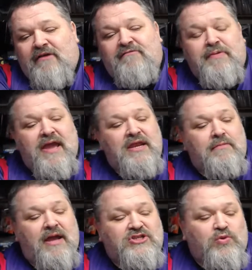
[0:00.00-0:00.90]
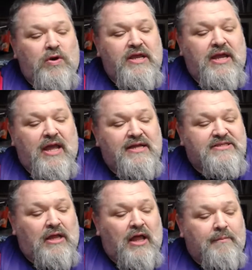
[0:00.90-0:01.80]
I've painted my 20
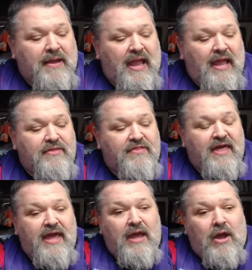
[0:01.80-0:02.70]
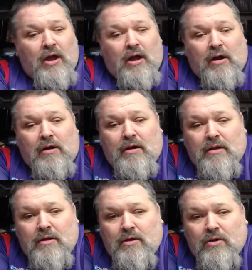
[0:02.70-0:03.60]
guys up, and they are
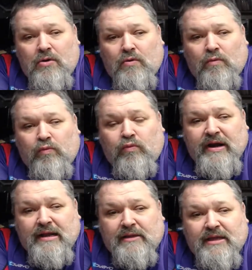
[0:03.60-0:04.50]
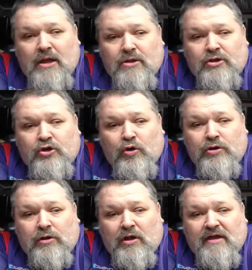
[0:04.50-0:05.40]
really
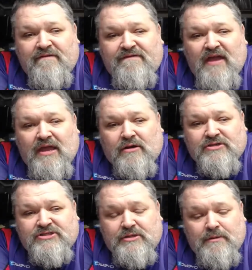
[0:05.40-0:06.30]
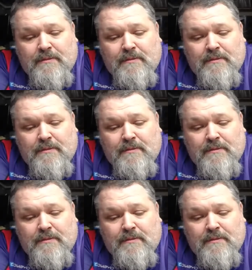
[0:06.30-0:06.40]
good-looking figures.